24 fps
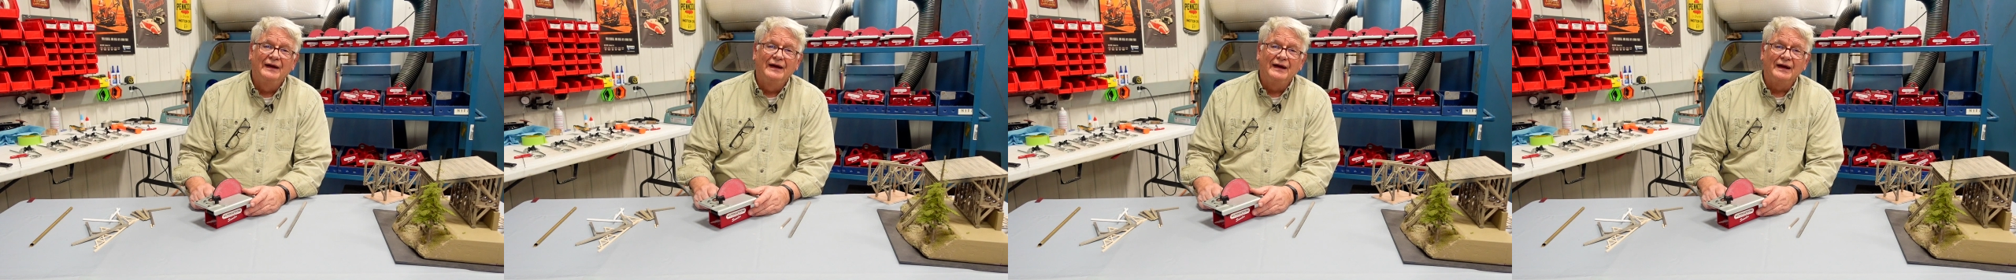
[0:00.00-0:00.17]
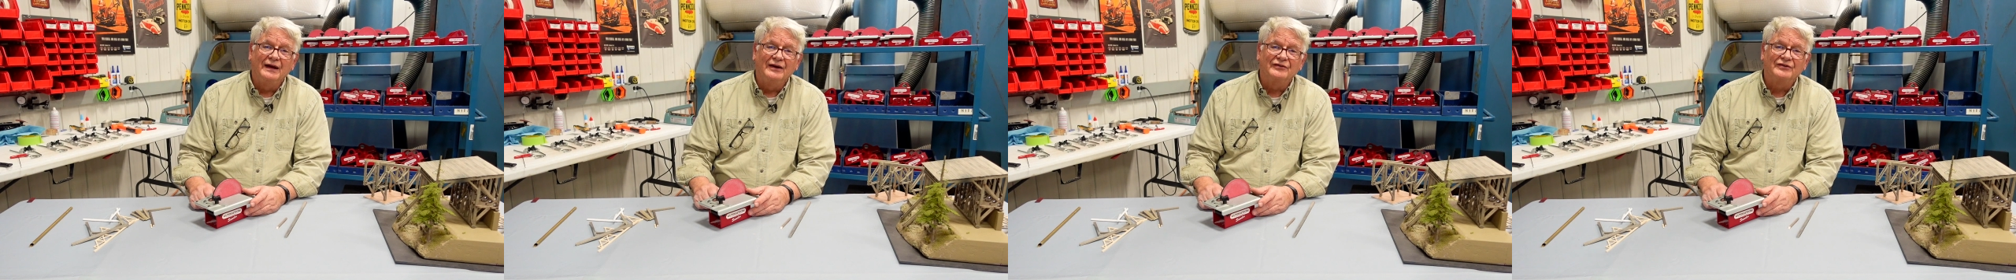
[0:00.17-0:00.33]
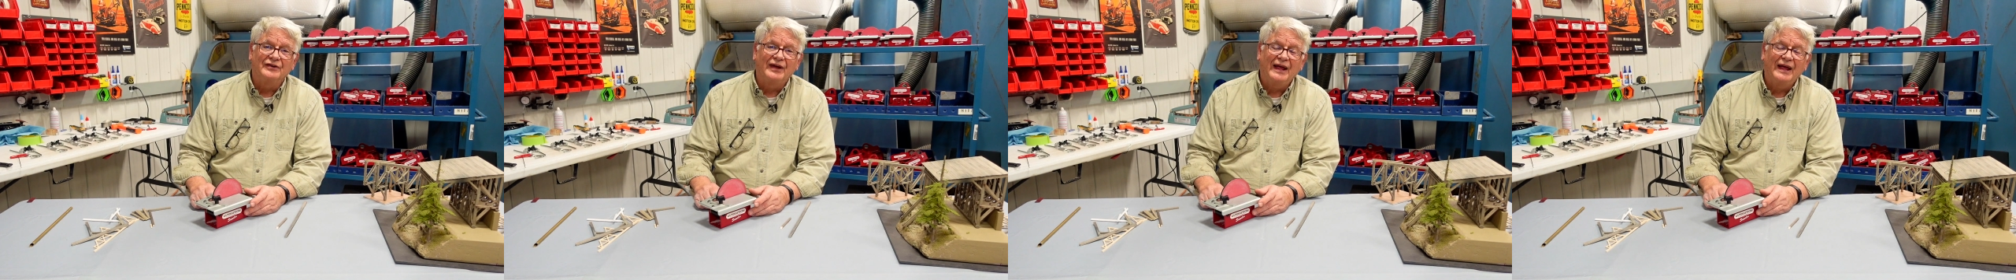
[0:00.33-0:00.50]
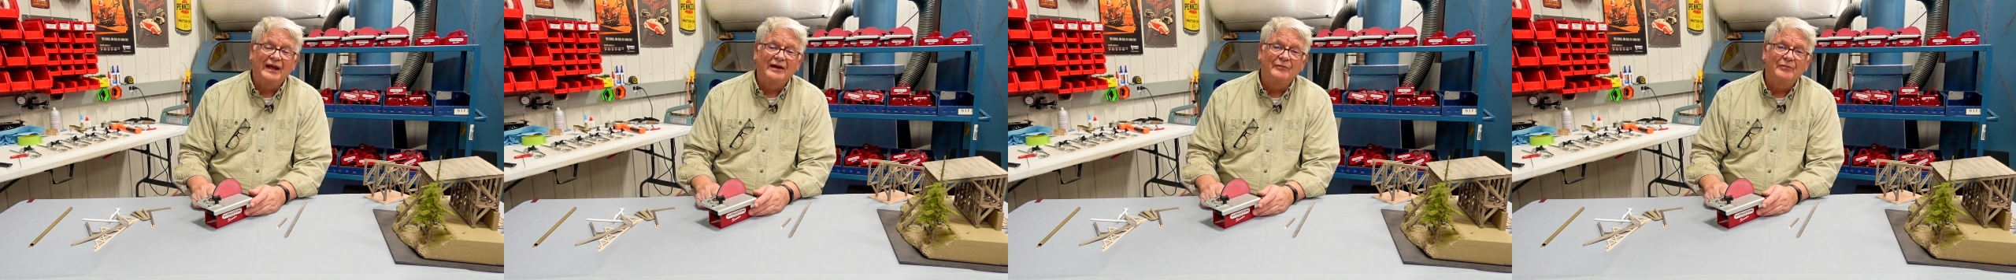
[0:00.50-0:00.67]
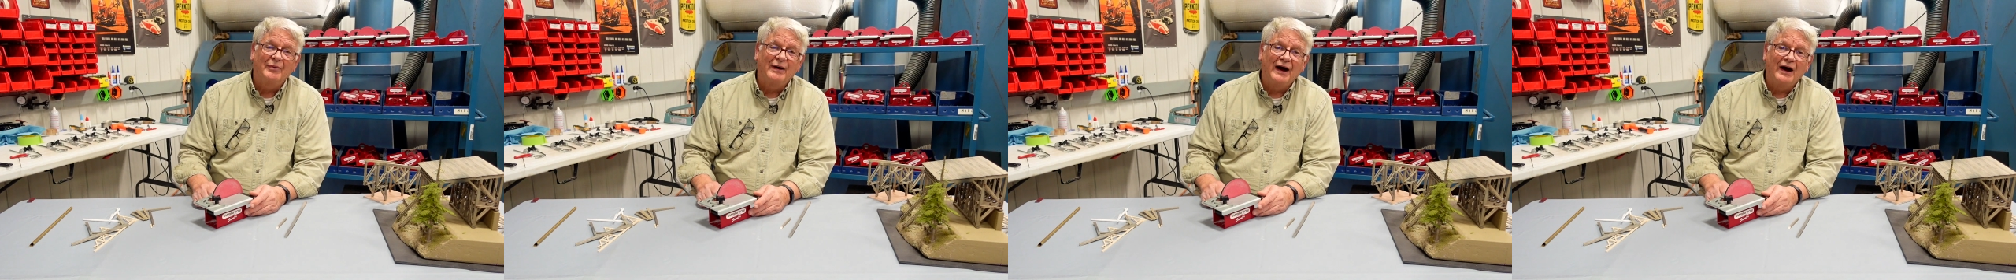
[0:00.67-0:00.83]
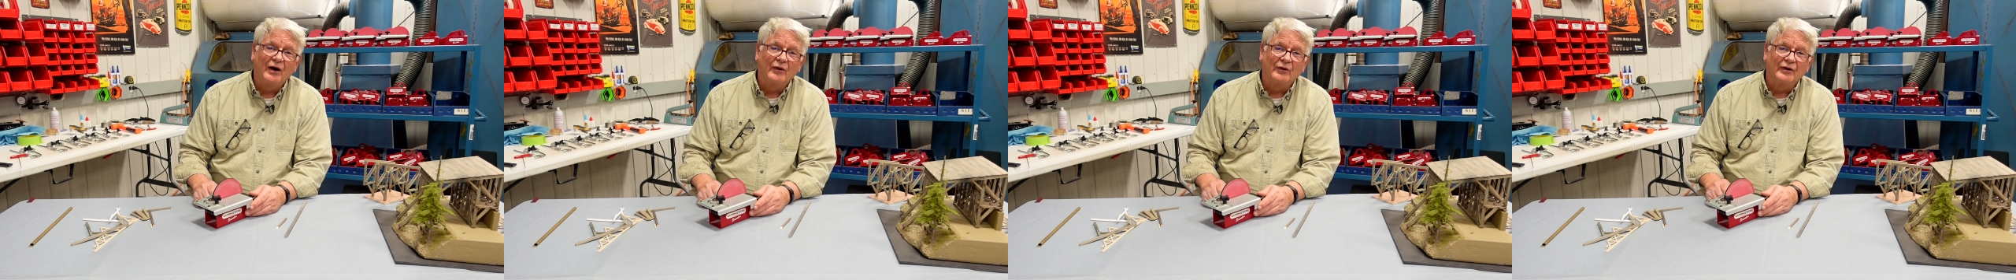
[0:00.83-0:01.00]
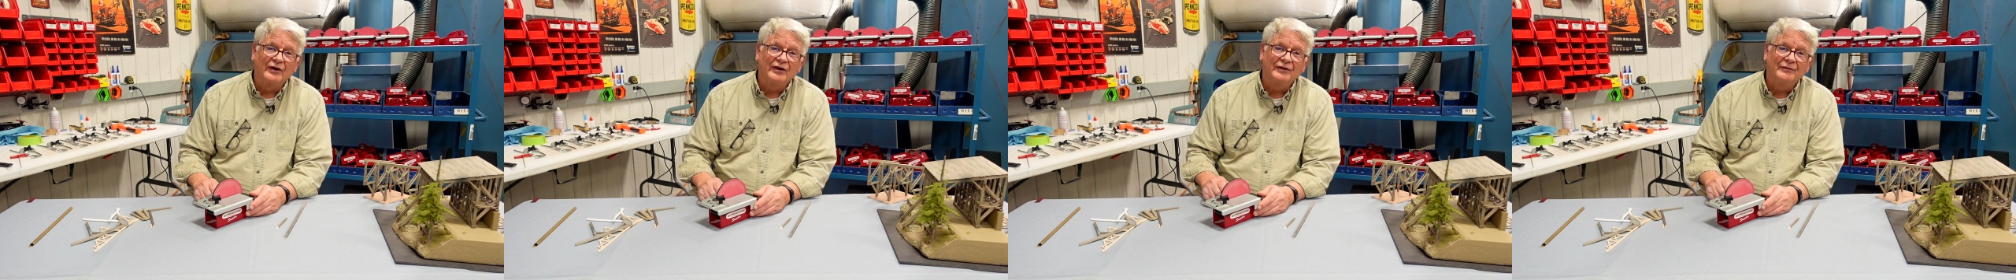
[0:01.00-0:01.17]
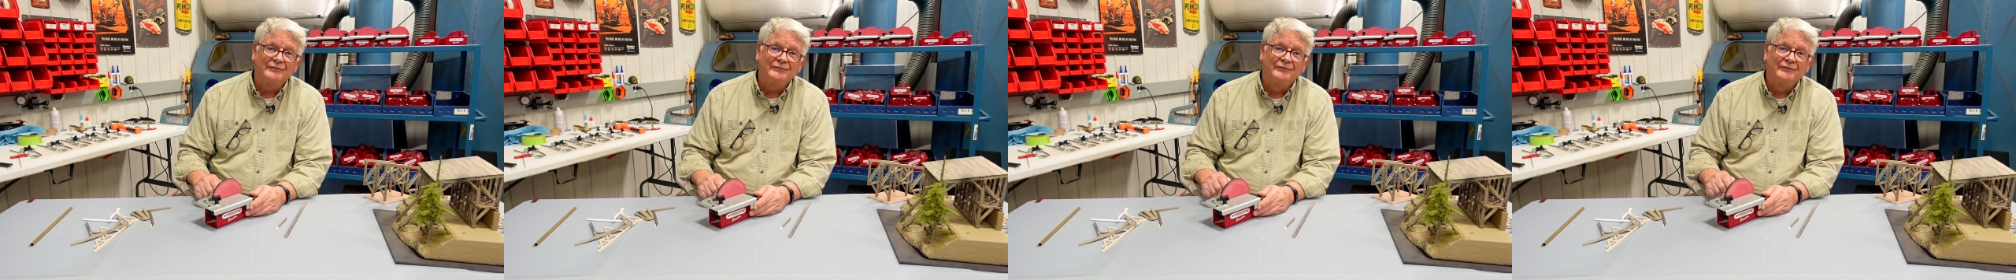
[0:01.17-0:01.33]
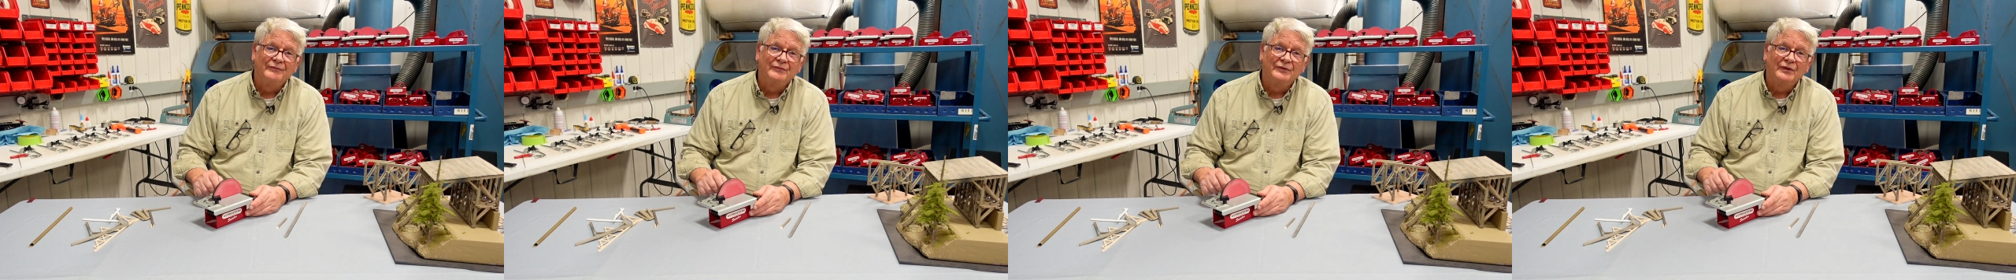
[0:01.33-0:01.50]
It's hand-powered,
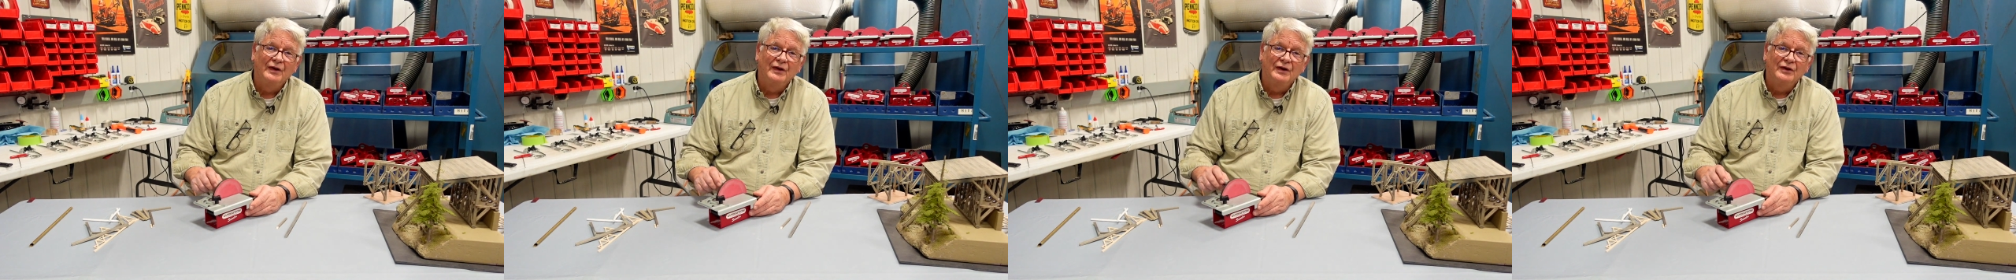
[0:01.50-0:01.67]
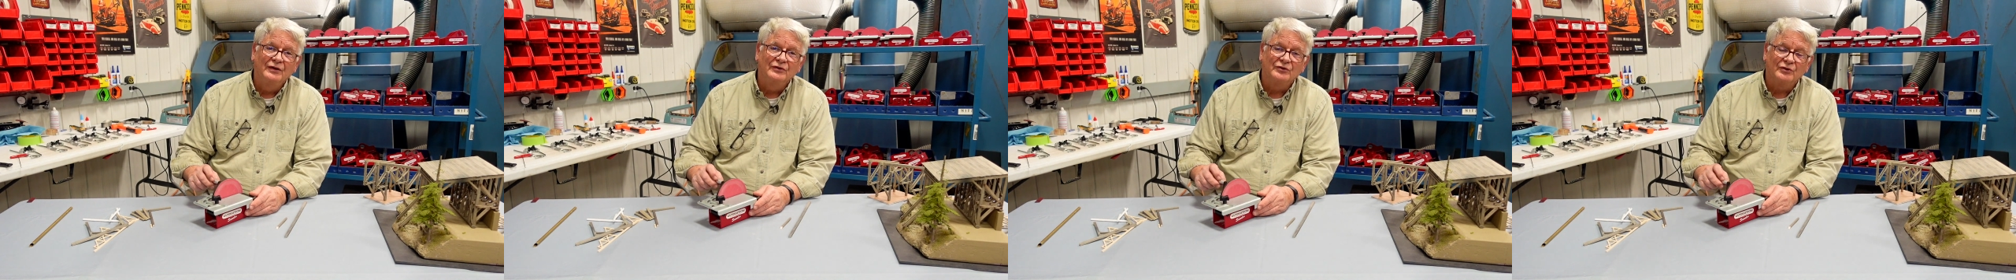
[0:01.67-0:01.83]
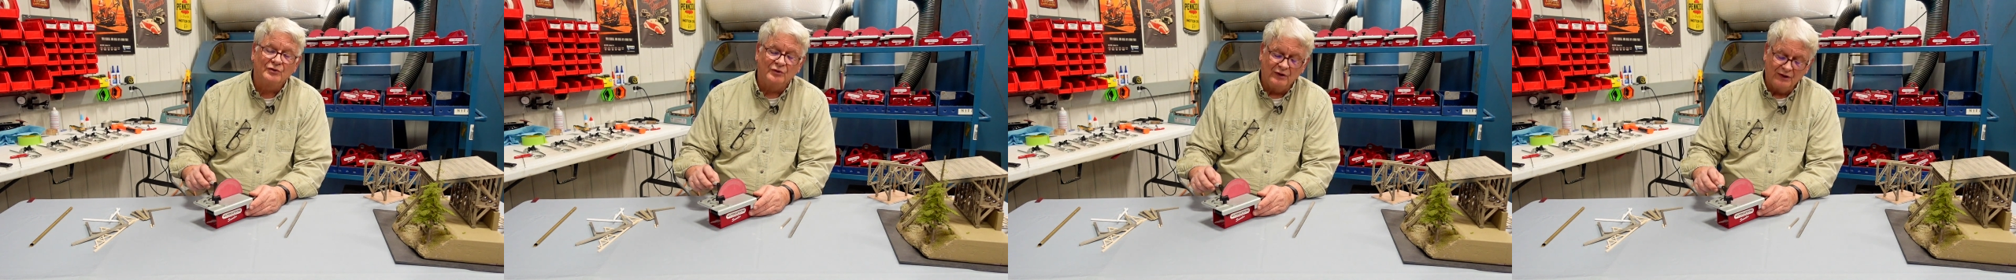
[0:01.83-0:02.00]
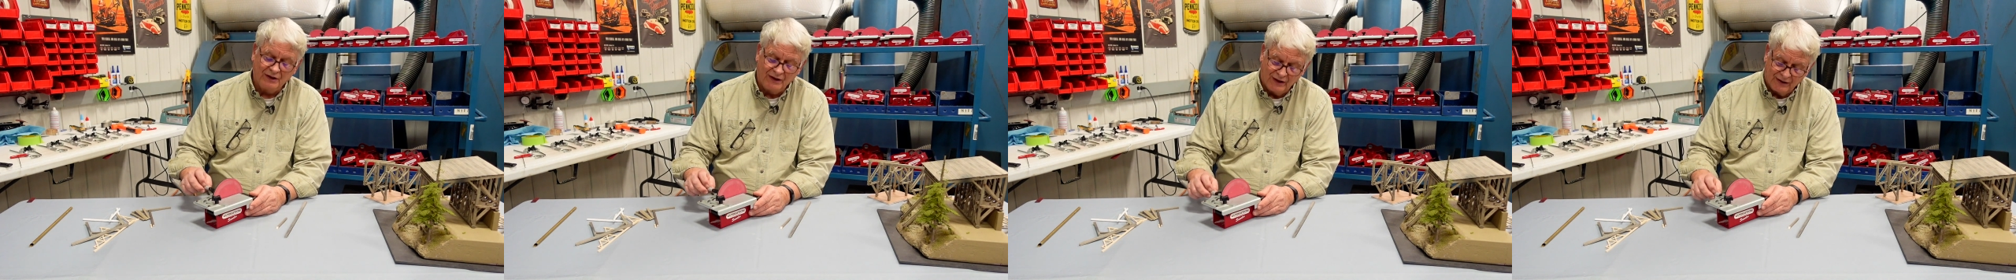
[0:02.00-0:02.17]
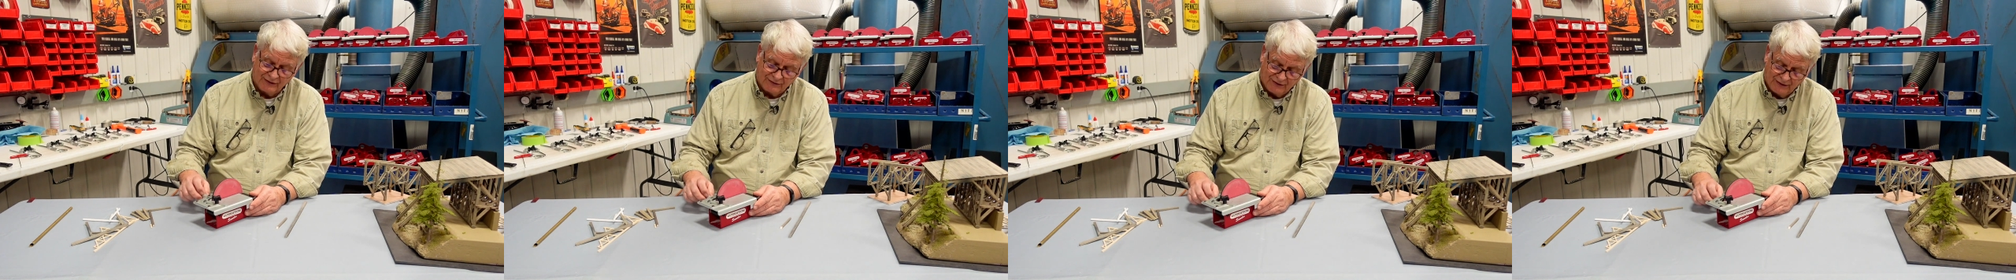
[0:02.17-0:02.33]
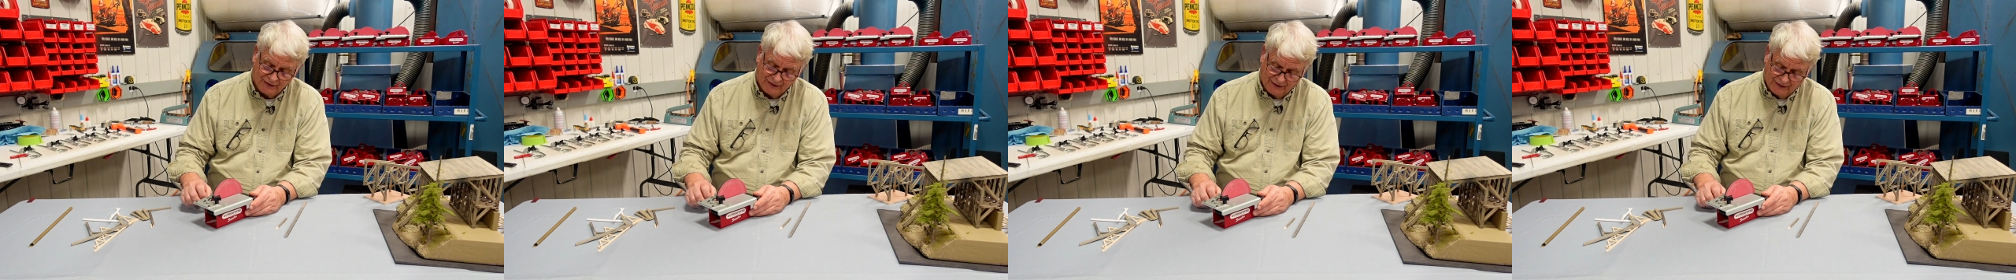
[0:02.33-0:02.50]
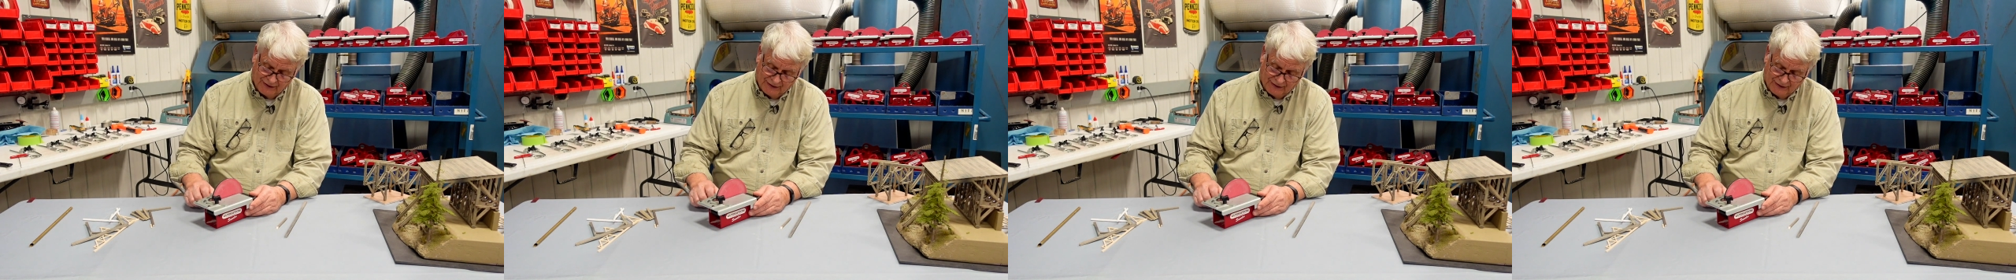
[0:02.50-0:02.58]
so you get